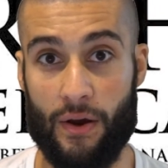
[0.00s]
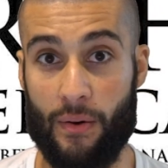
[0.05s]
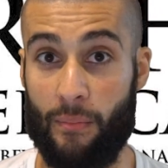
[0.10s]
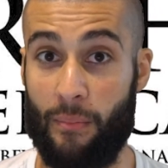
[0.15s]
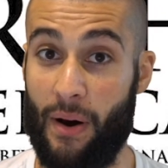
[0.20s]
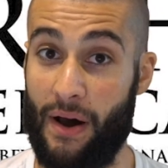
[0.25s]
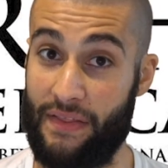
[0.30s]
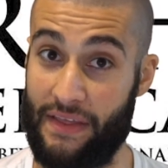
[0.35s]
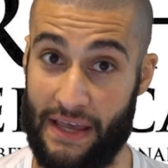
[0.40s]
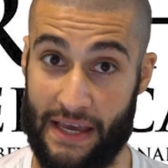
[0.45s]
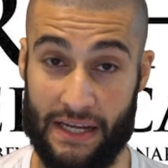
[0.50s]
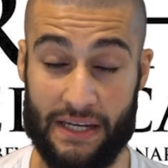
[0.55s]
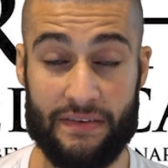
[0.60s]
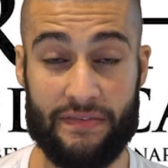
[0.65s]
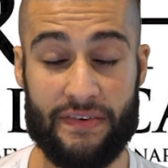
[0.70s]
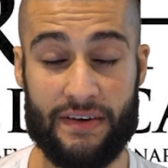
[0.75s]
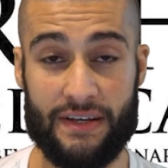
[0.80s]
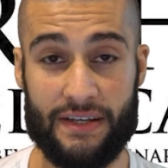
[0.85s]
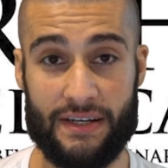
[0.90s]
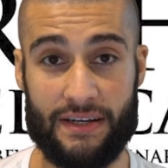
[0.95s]
By the end of
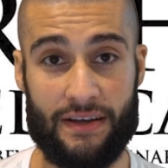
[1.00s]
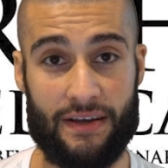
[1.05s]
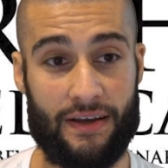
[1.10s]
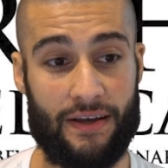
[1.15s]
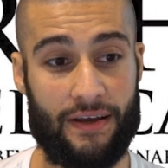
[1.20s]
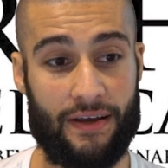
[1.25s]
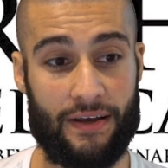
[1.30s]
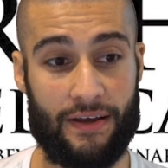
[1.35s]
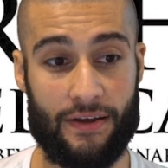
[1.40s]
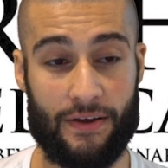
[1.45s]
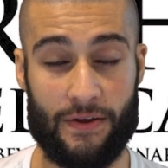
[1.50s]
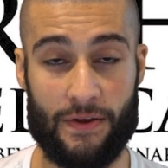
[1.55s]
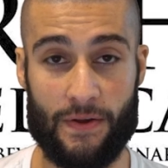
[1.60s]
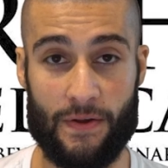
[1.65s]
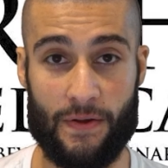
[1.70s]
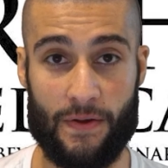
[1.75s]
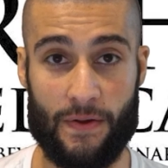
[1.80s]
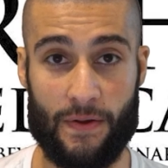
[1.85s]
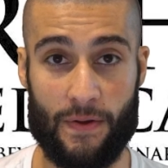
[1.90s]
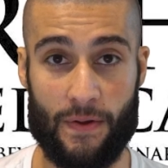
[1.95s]
it,
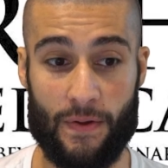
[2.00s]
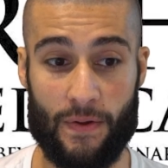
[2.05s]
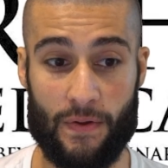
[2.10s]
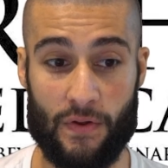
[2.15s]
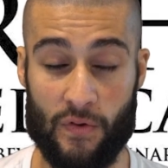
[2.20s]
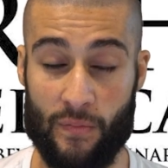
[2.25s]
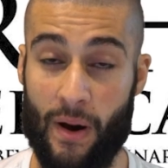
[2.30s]
you